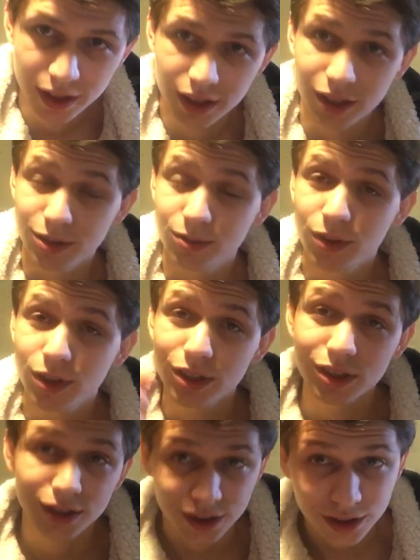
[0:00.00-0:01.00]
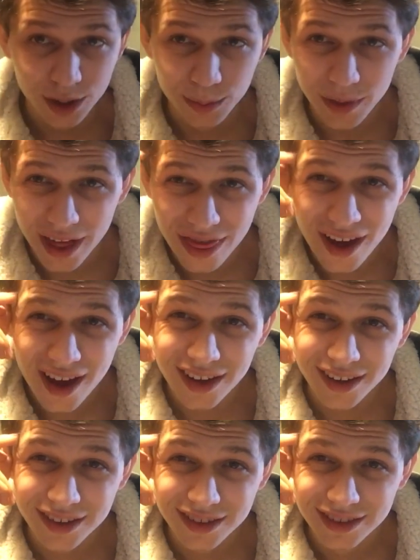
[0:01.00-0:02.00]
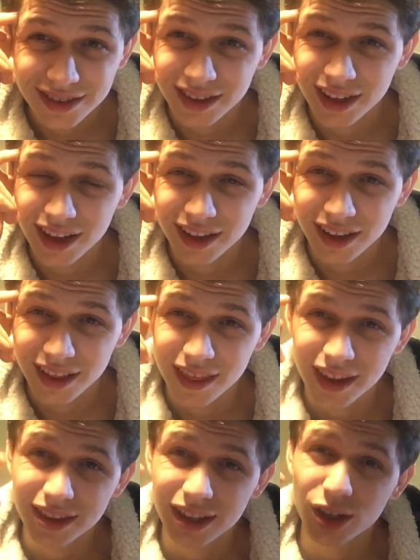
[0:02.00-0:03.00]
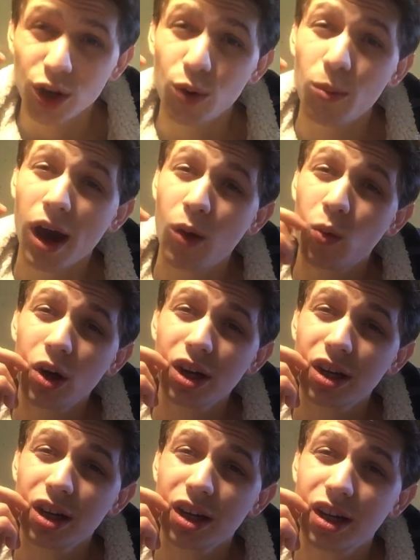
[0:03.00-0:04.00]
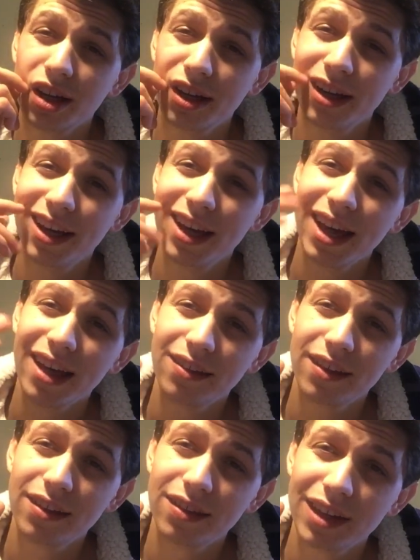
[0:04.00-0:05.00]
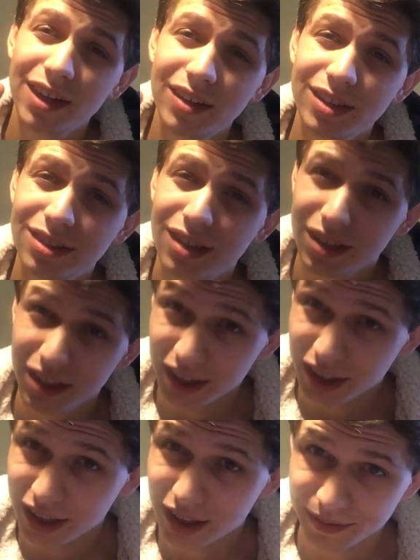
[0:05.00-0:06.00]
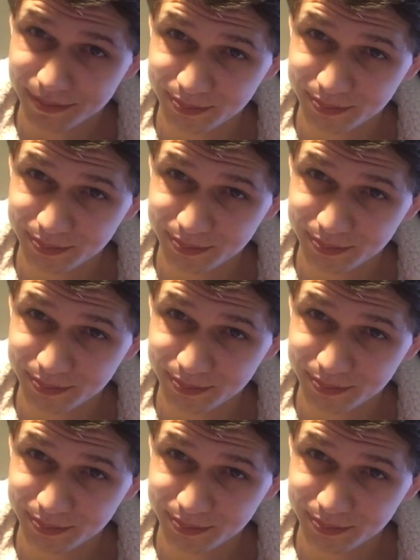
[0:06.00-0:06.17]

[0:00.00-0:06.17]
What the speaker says: Because first things come by thought, then they go by word, and then there is the deed.